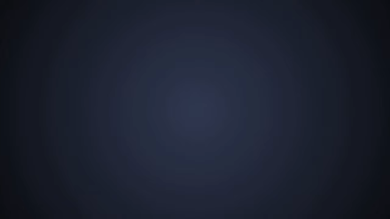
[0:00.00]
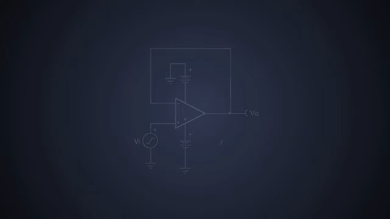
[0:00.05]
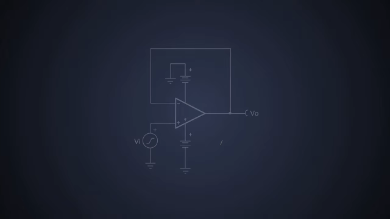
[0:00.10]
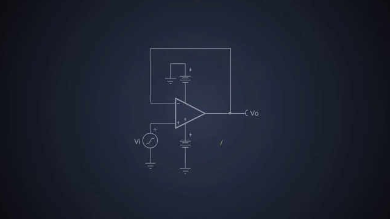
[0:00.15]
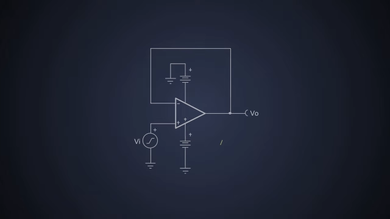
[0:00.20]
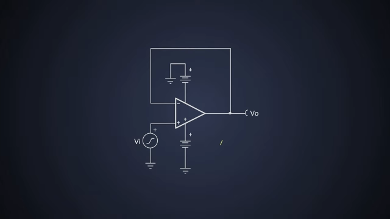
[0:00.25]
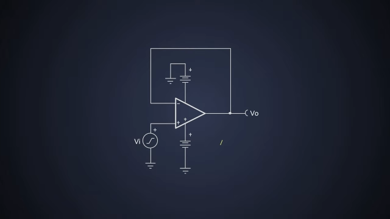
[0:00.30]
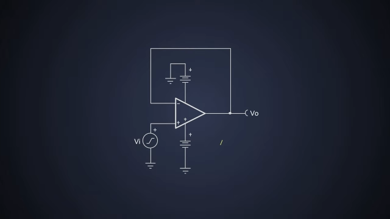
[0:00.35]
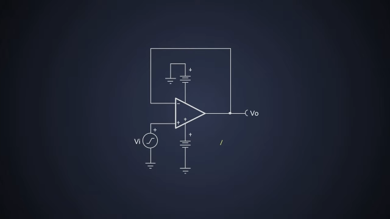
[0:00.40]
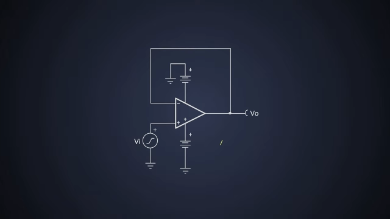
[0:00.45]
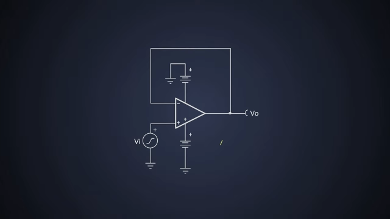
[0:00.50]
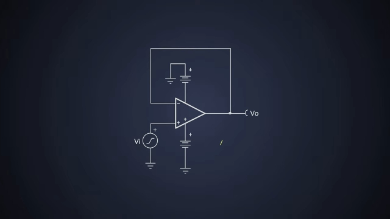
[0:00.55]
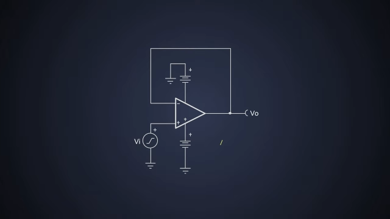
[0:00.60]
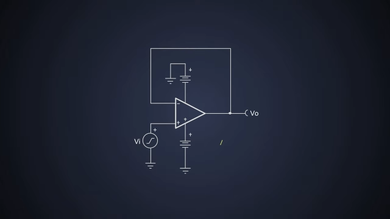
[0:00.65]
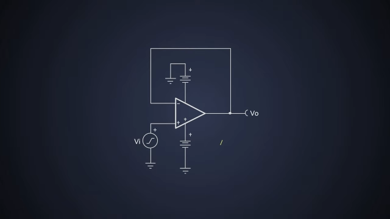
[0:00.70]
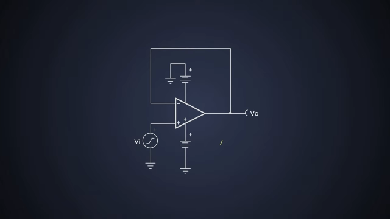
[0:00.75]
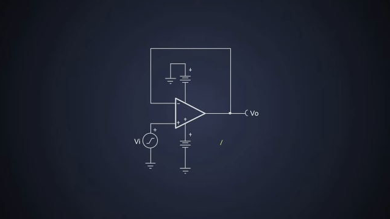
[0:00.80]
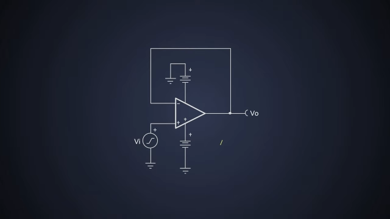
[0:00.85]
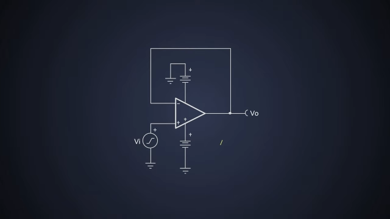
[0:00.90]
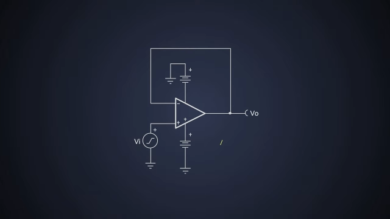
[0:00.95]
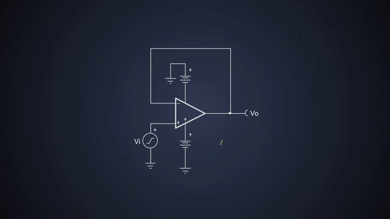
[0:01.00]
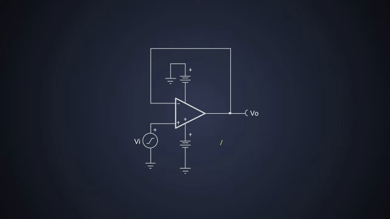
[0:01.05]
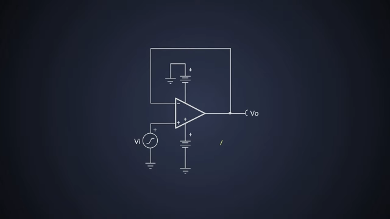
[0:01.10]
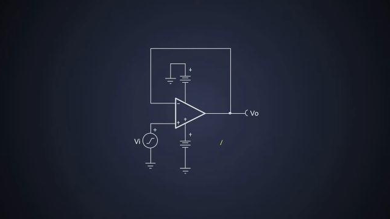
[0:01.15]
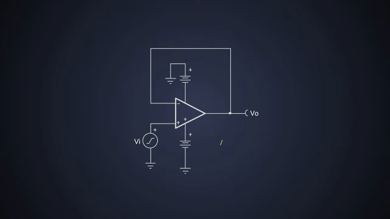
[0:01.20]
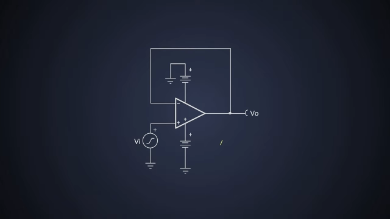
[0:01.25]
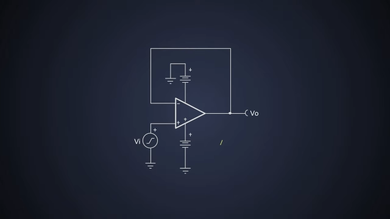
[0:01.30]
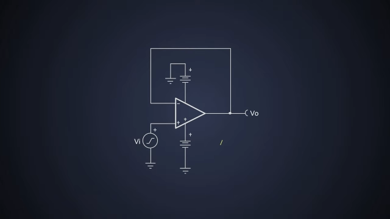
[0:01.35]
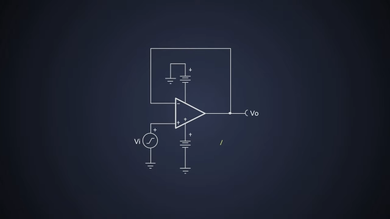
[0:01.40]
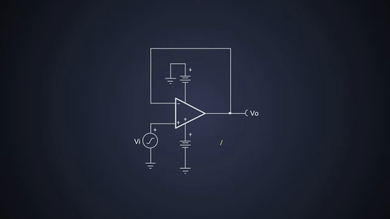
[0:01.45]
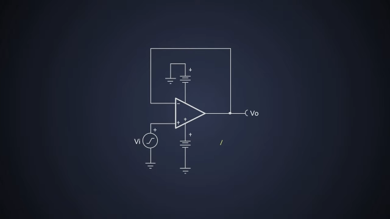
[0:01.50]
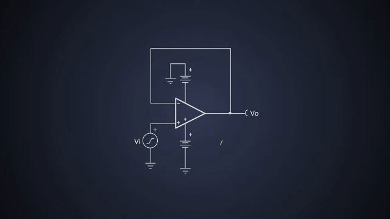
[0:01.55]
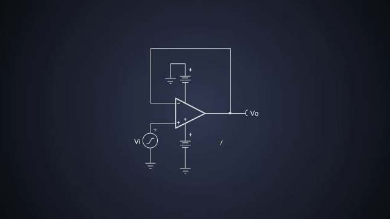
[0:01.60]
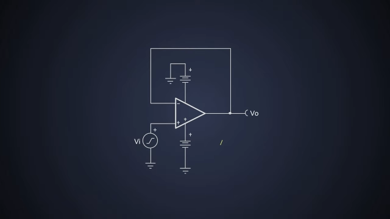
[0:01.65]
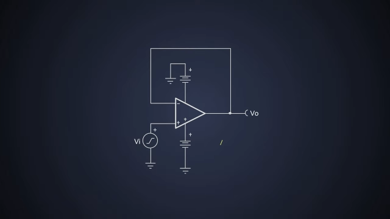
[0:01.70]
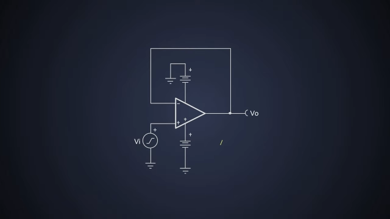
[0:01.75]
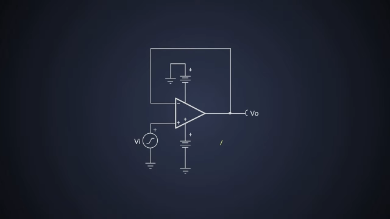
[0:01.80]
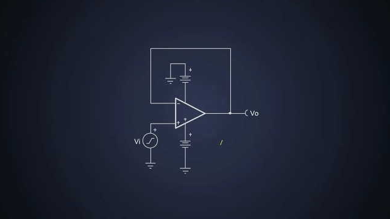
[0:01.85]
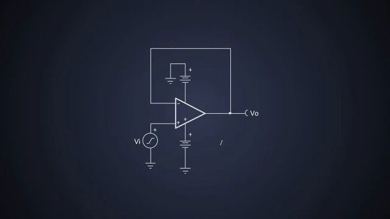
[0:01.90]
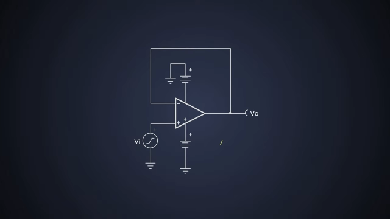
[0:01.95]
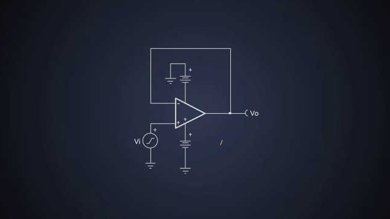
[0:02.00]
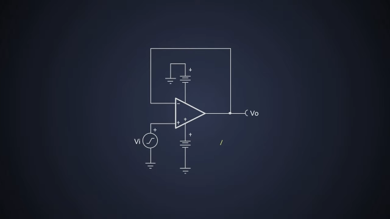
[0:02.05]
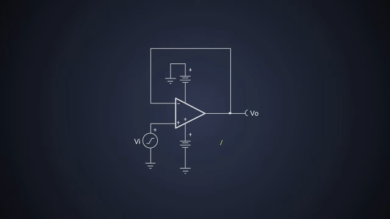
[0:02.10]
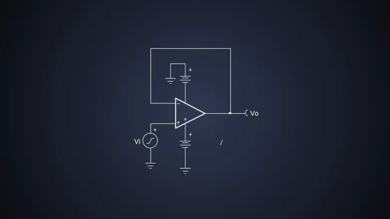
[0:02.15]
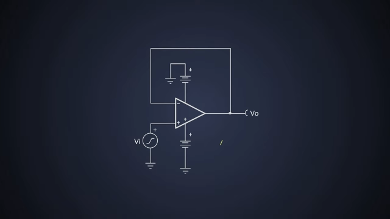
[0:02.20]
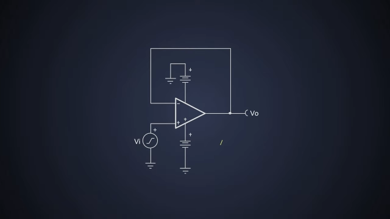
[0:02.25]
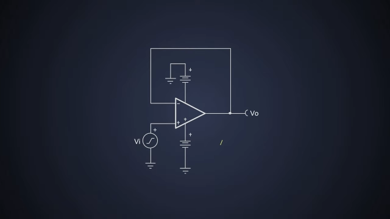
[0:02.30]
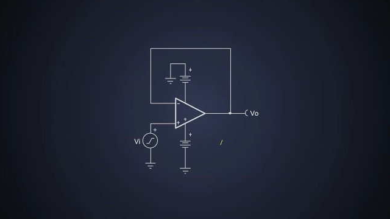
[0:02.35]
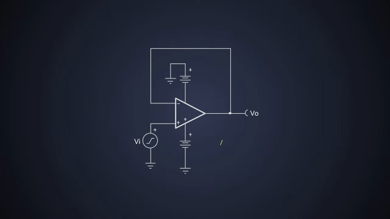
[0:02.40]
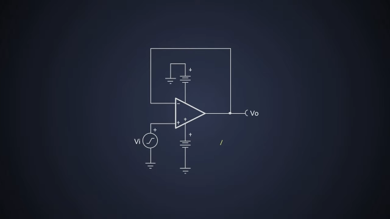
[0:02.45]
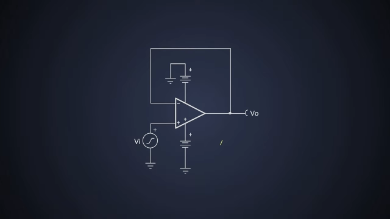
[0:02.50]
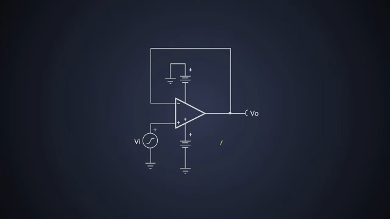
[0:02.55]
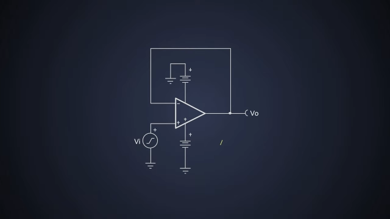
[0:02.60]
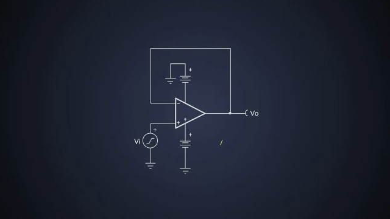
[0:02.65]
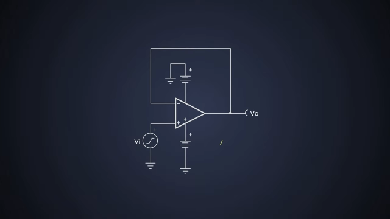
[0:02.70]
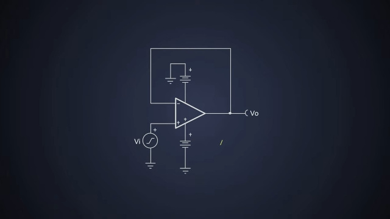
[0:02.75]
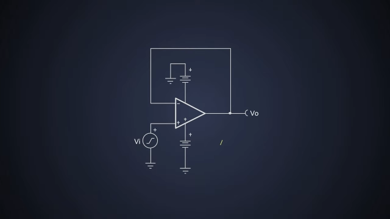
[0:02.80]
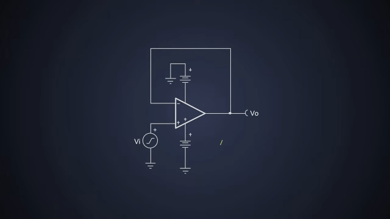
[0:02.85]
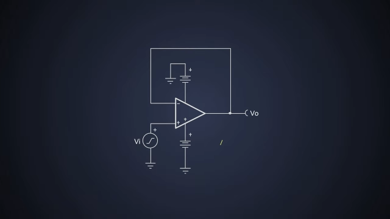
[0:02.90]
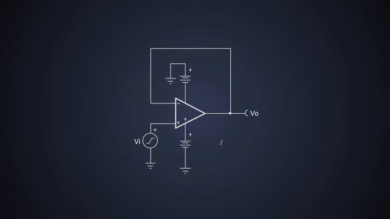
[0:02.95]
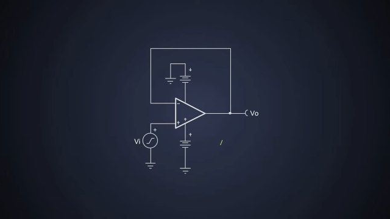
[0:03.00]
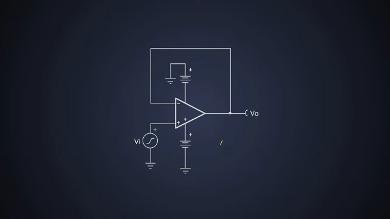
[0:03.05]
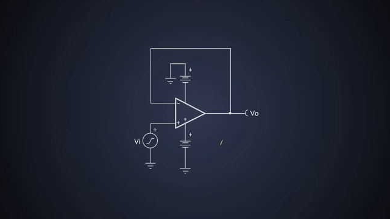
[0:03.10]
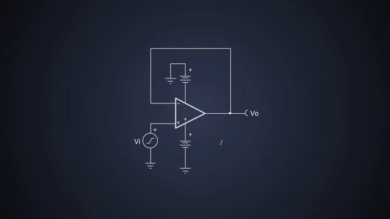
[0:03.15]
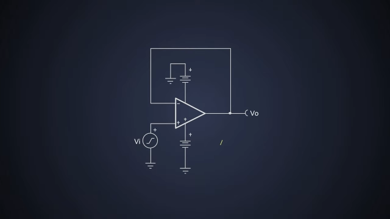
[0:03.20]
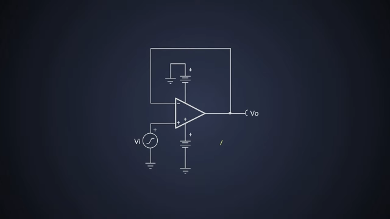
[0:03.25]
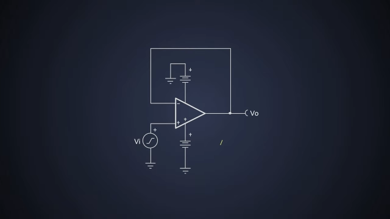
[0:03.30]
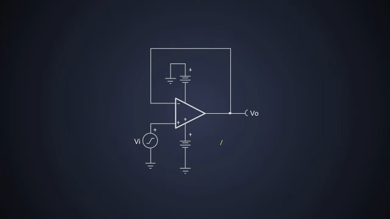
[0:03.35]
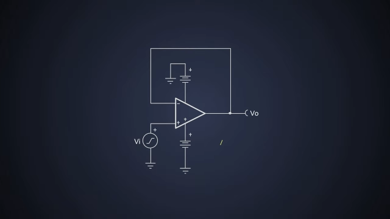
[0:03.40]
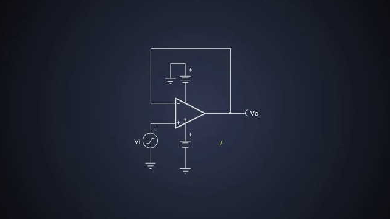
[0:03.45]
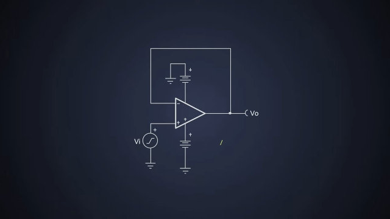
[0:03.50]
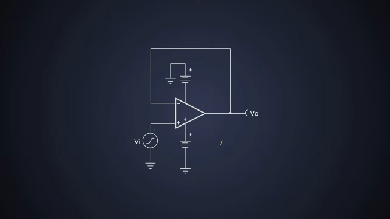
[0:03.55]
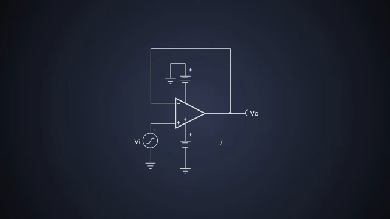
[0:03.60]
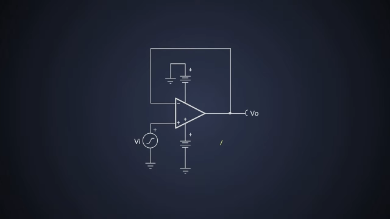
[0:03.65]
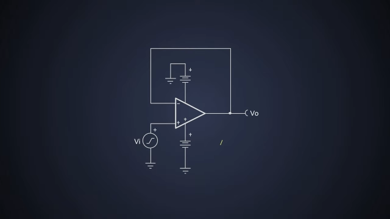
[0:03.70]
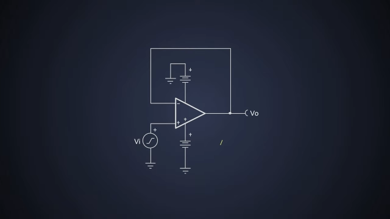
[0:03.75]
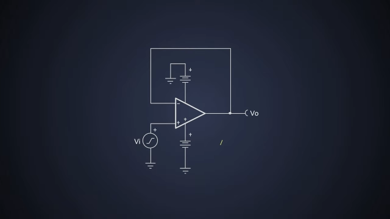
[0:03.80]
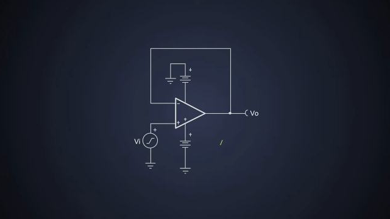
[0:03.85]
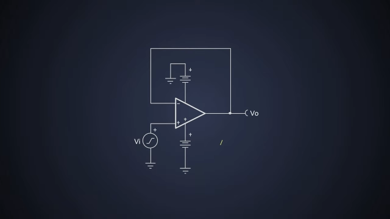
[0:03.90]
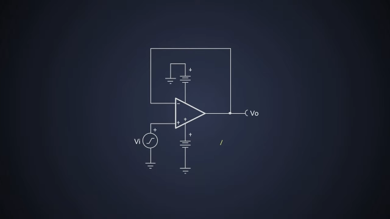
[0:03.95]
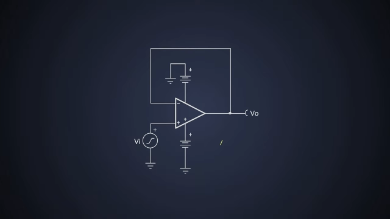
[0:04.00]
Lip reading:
Nobody's mouth can be seen.